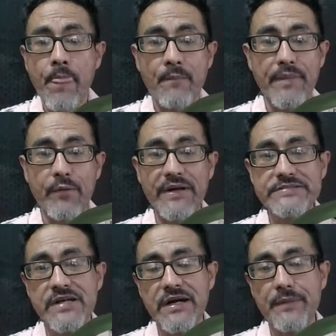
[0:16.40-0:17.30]
But I want to
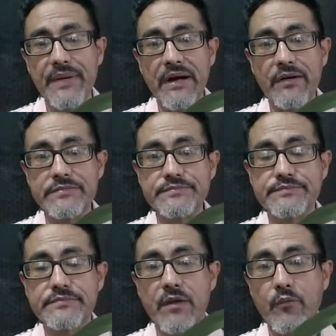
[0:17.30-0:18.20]
talk about
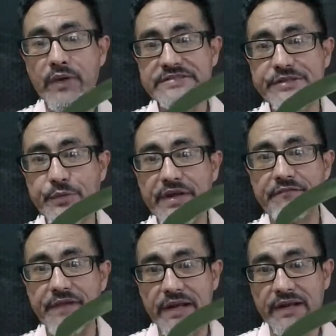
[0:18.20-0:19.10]
rescuing
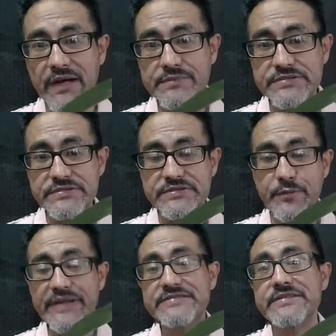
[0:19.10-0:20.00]
Phalaenopsis. The
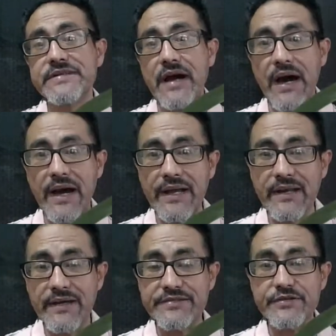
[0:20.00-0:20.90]
reason I
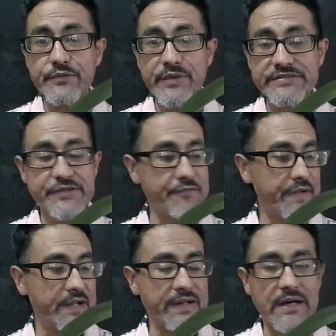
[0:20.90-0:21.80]
like to rescue
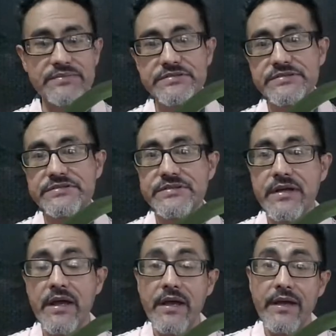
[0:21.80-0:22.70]
Phalaenopsis
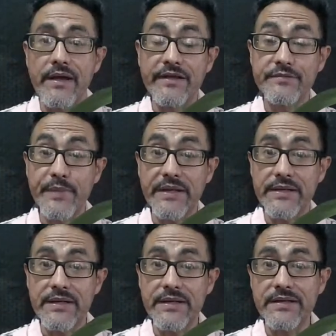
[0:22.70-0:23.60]
is
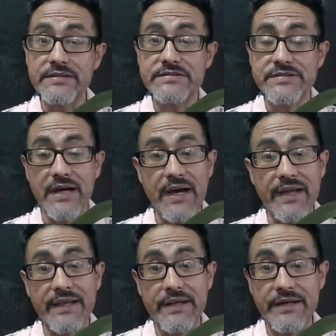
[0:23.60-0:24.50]
because I
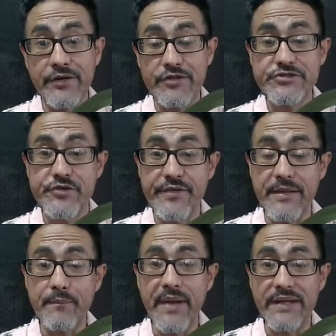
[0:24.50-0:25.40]
can nurture
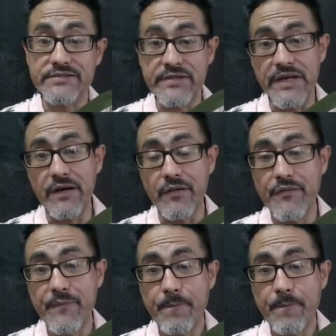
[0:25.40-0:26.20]
them back to health